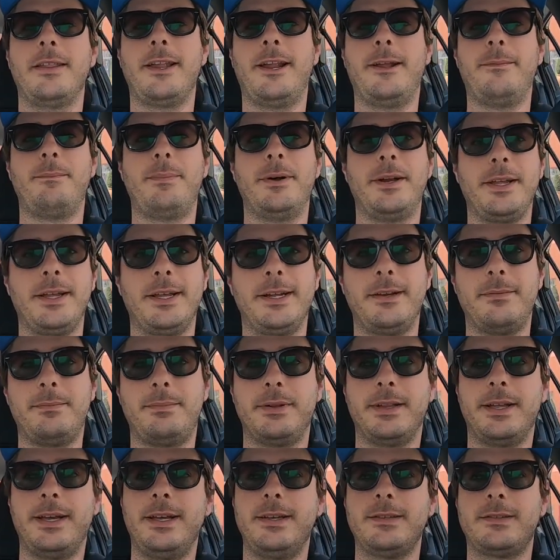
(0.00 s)
that I'm putting into
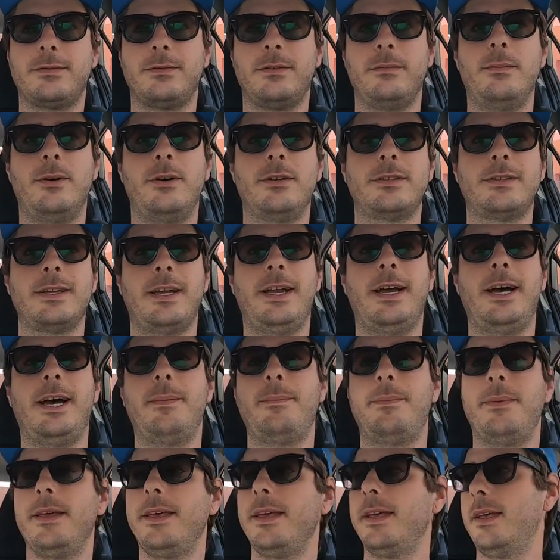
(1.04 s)
place for
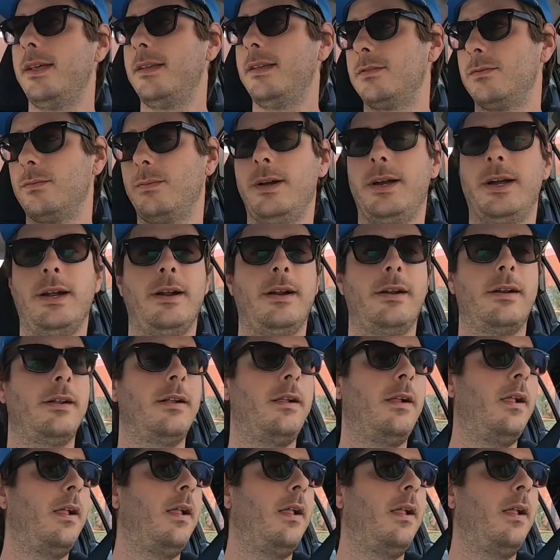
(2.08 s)
multi-apping, where